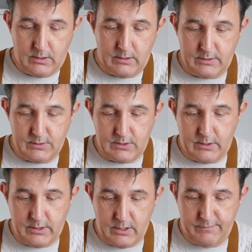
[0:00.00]
and then turn
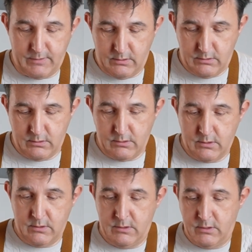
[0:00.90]
it over.
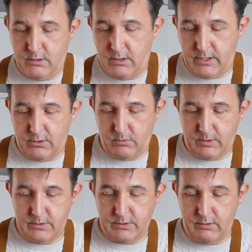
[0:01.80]
And all I'm
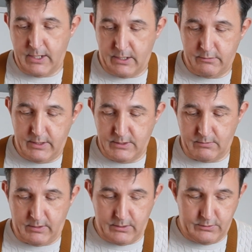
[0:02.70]
going to do now is
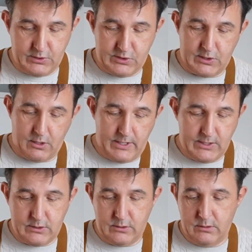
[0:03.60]
I'm going to just
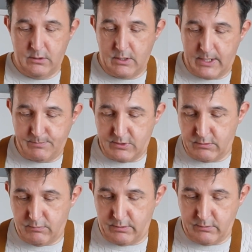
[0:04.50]
slice up to the
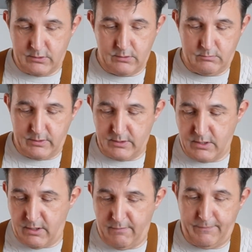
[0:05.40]
root with the
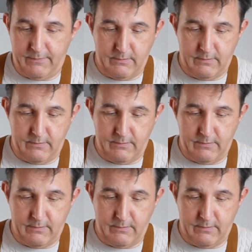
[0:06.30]
knife.